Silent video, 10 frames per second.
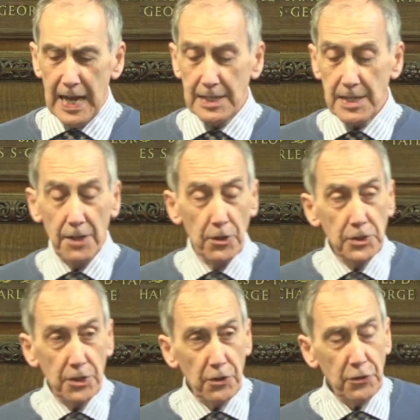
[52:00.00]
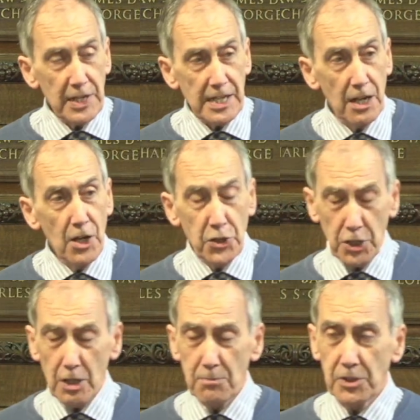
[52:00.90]
And, and those are the three
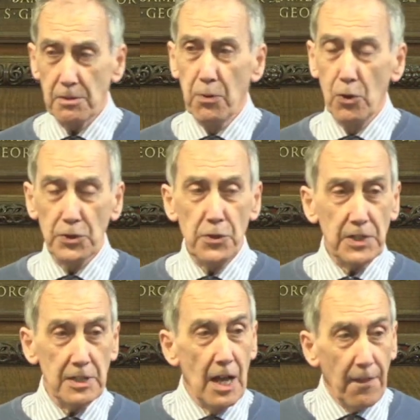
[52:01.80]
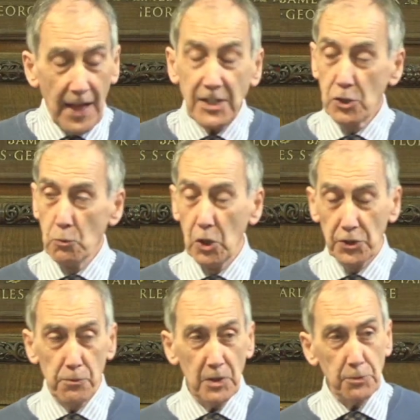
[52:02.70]
terms that Paul uses. That's the world
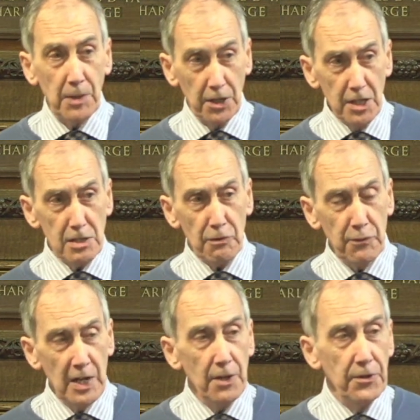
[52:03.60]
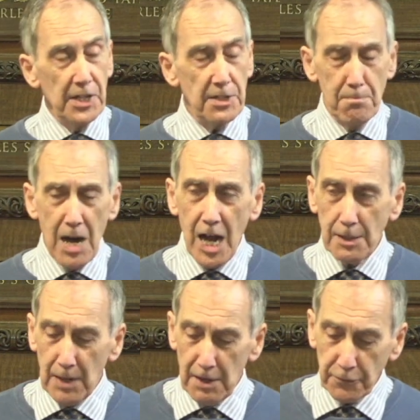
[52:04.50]
in which we live that is
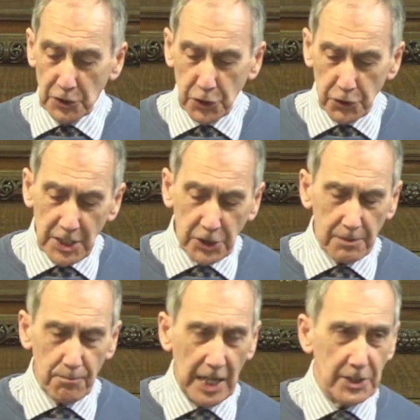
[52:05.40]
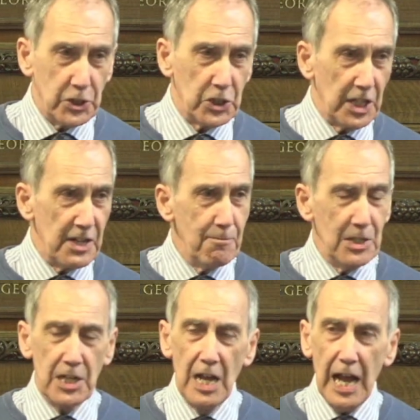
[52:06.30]
marked by frustration,
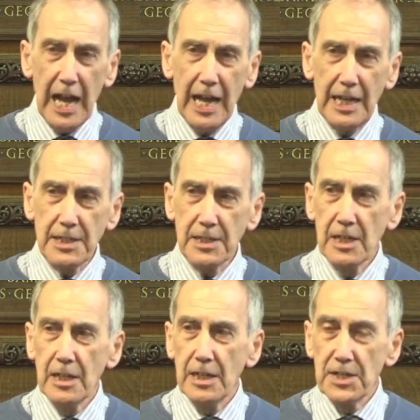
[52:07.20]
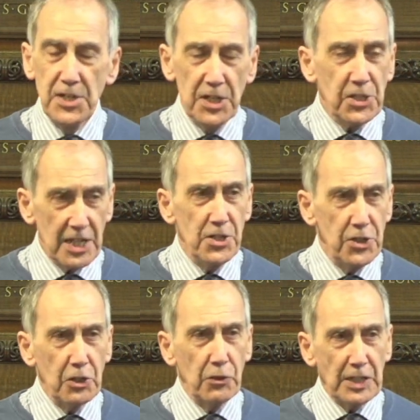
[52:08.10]
enslavement, and
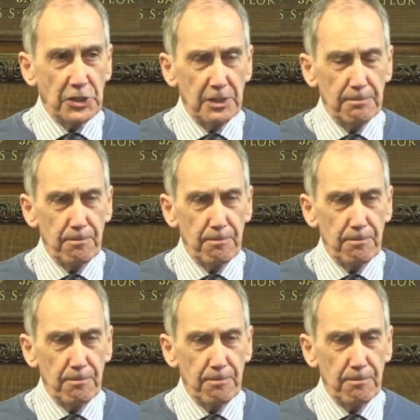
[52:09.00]
disintegration.